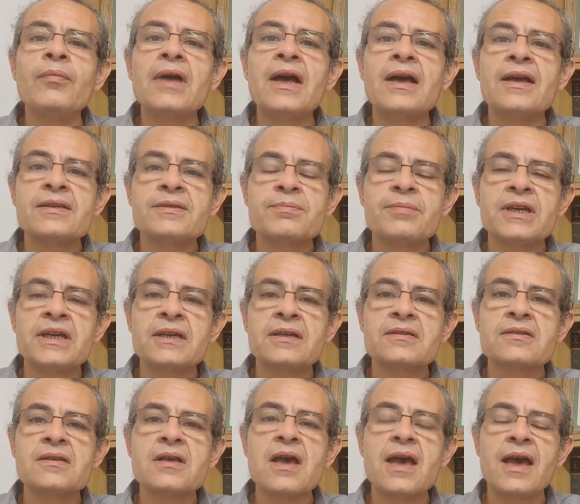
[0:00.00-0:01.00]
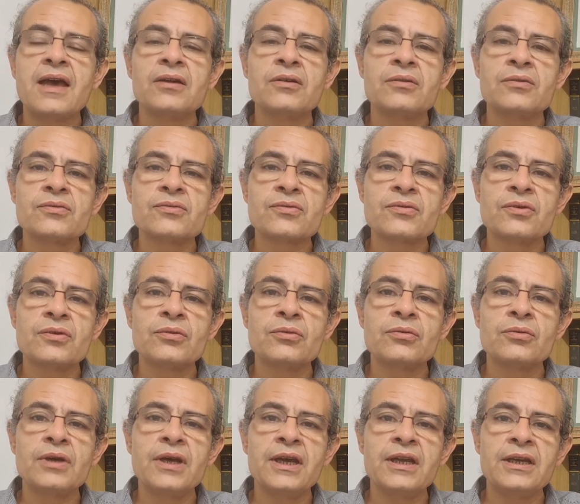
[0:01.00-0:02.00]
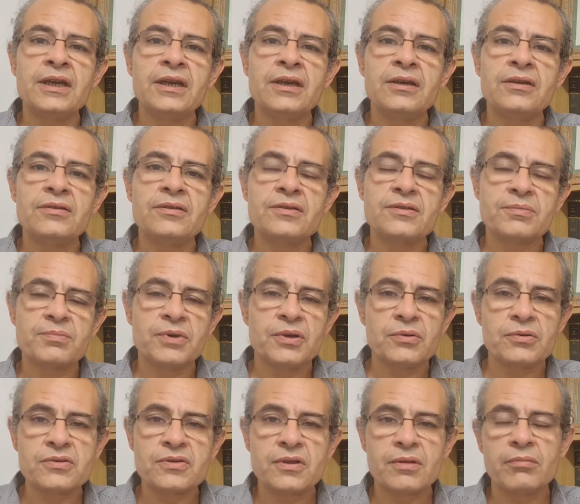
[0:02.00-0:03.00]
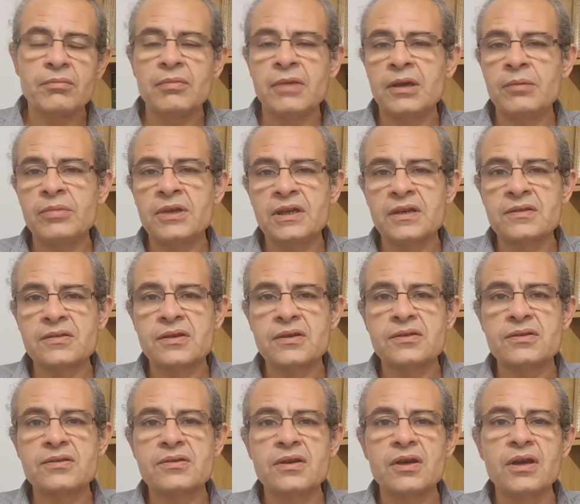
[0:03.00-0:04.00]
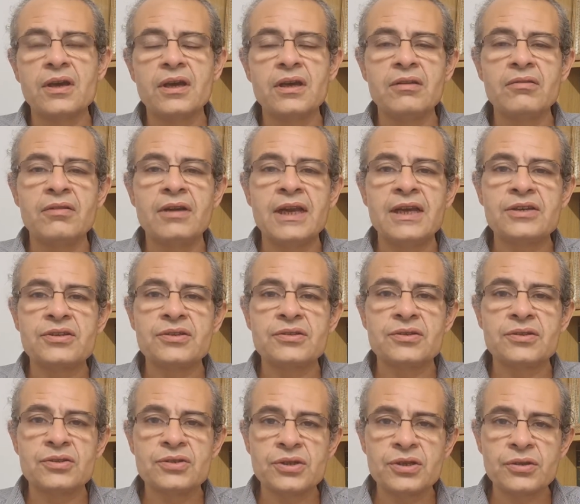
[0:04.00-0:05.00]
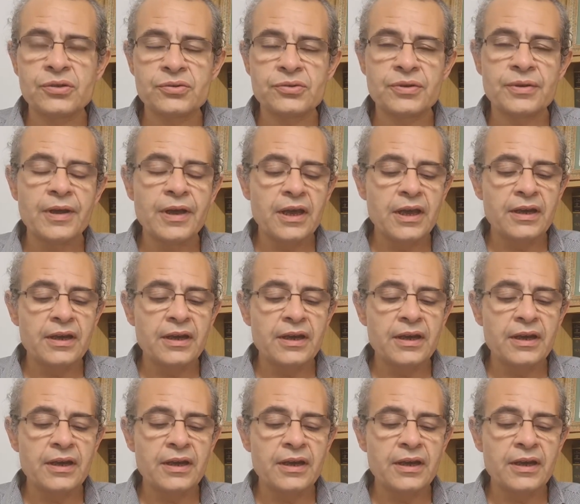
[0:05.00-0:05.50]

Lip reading: aspects, and also any disputes that maybe exist in relation to children.